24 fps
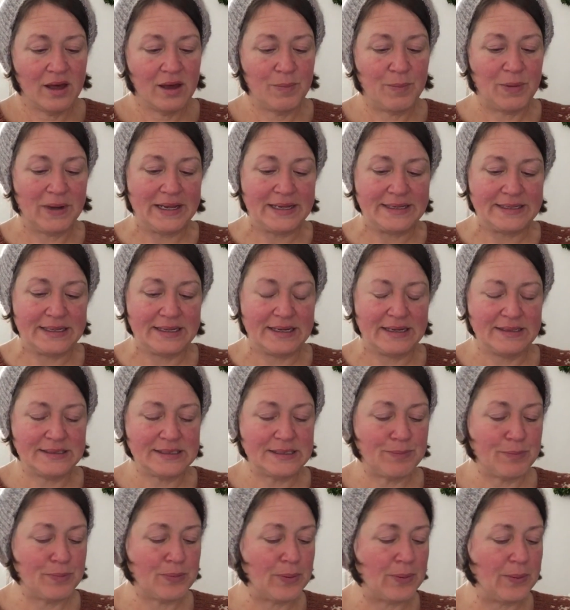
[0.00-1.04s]
But
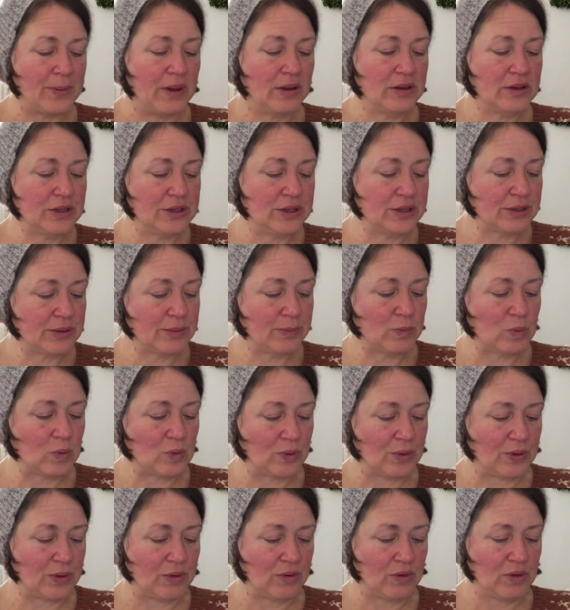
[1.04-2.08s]
it's a little
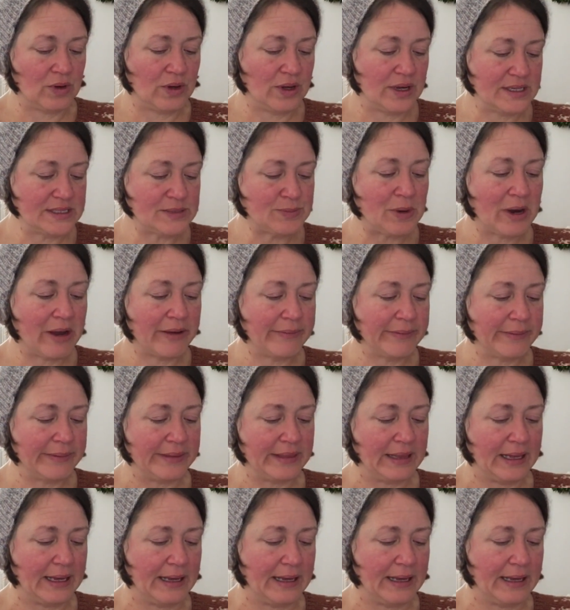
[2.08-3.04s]
more, it's probably